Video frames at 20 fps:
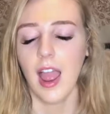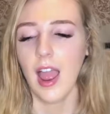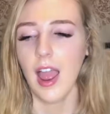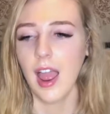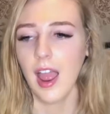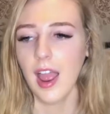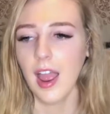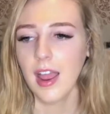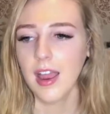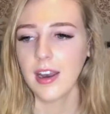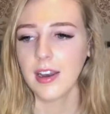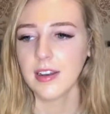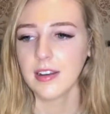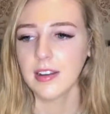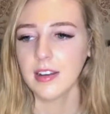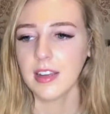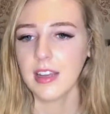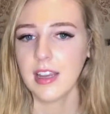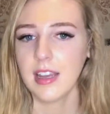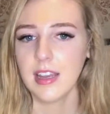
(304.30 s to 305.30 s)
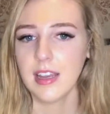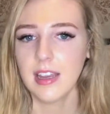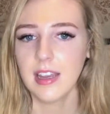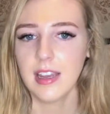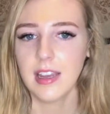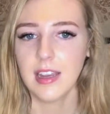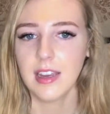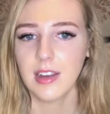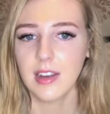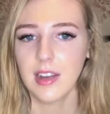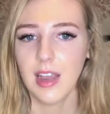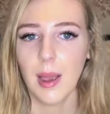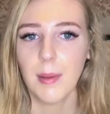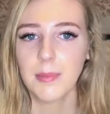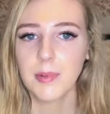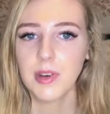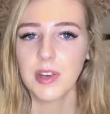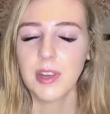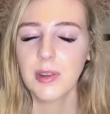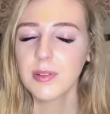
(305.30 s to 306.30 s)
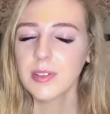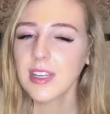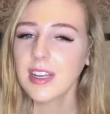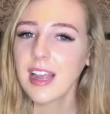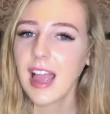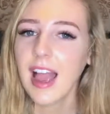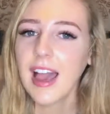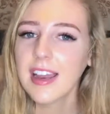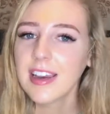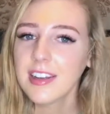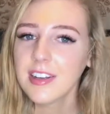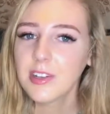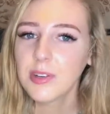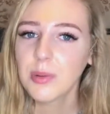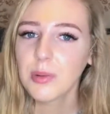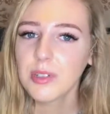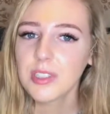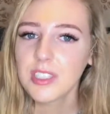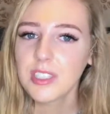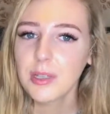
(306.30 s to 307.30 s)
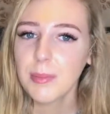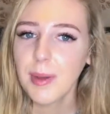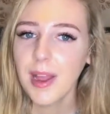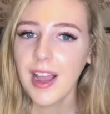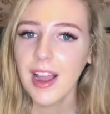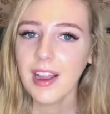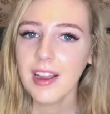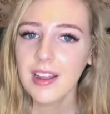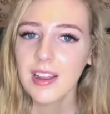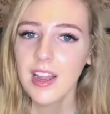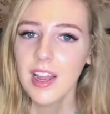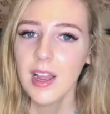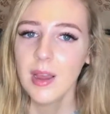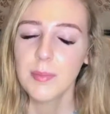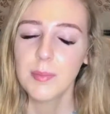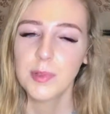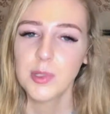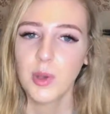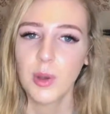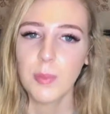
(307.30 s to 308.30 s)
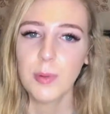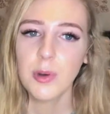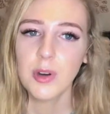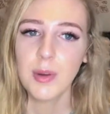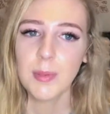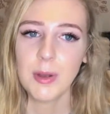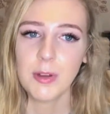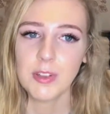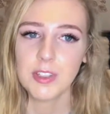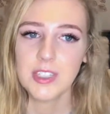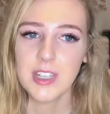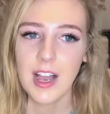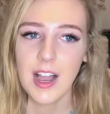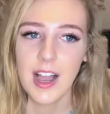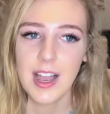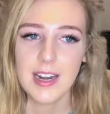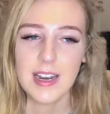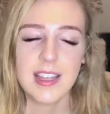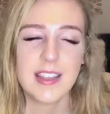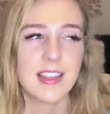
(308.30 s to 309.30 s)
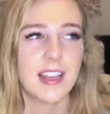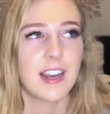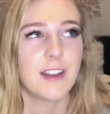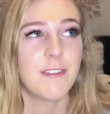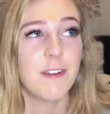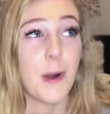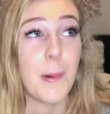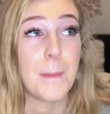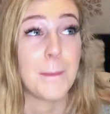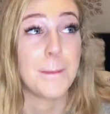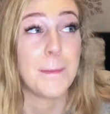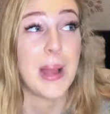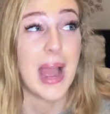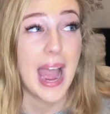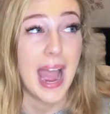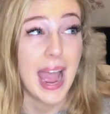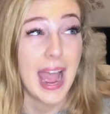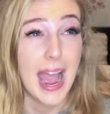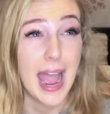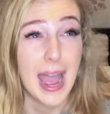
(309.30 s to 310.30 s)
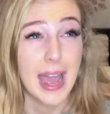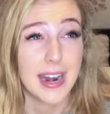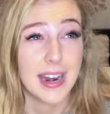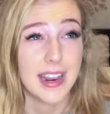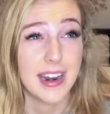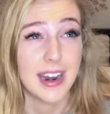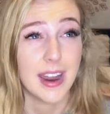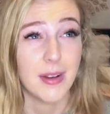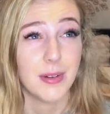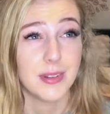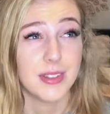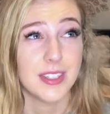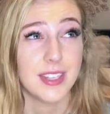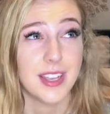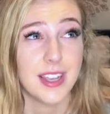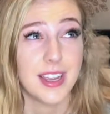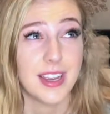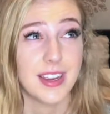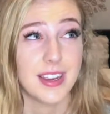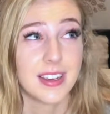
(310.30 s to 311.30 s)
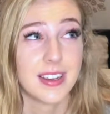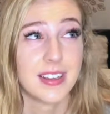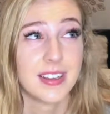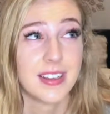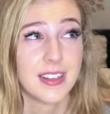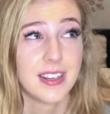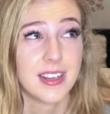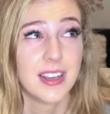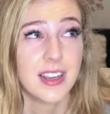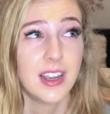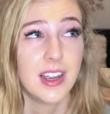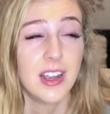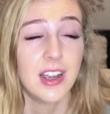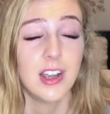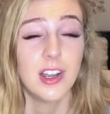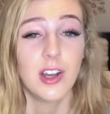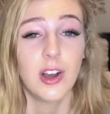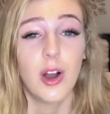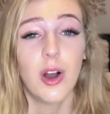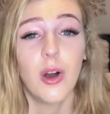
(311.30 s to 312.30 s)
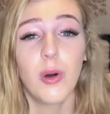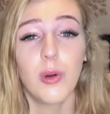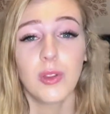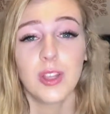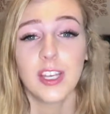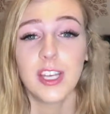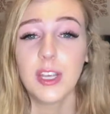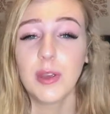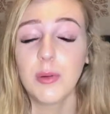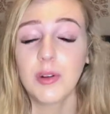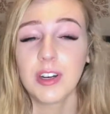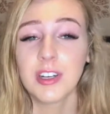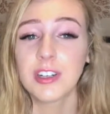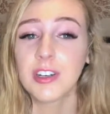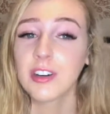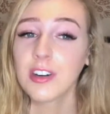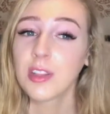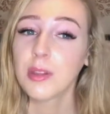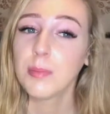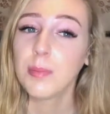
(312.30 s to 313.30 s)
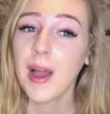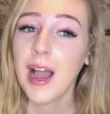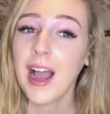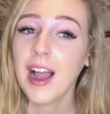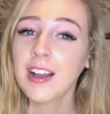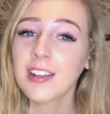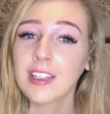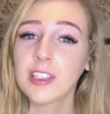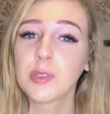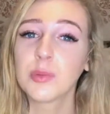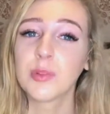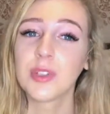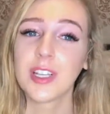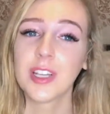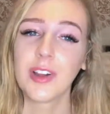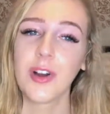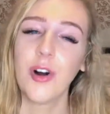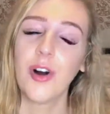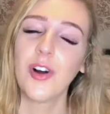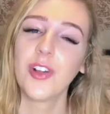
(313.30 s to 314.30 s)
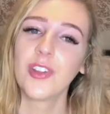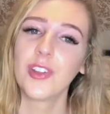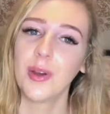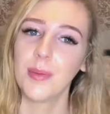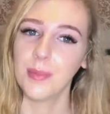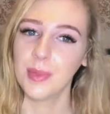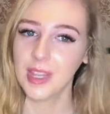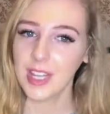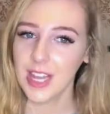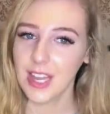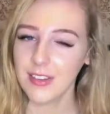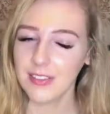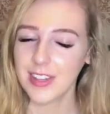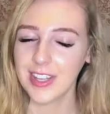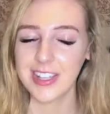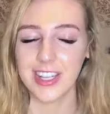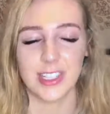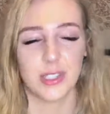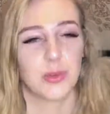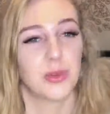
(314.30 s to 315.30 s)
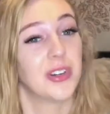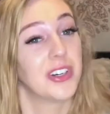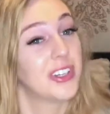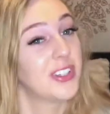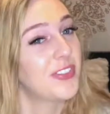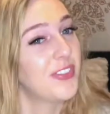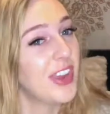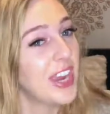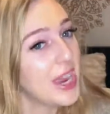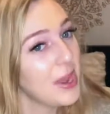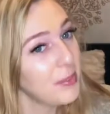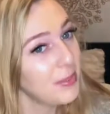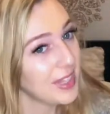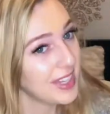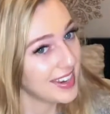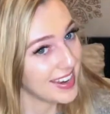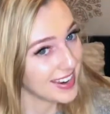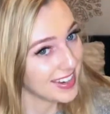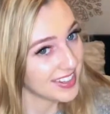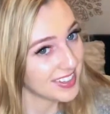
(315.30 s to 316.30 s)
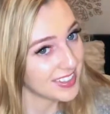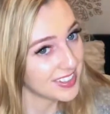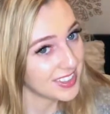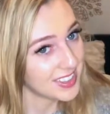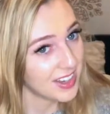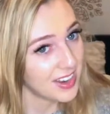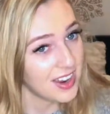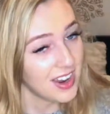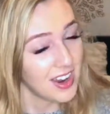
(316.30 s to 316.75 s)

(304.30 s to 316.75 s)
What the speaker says: and he was like headed towards the back, so I put him outside, and then I felt bad, and I was like, oh, like he wanted to go to the back, that's where like all of them live, like that's where his family is.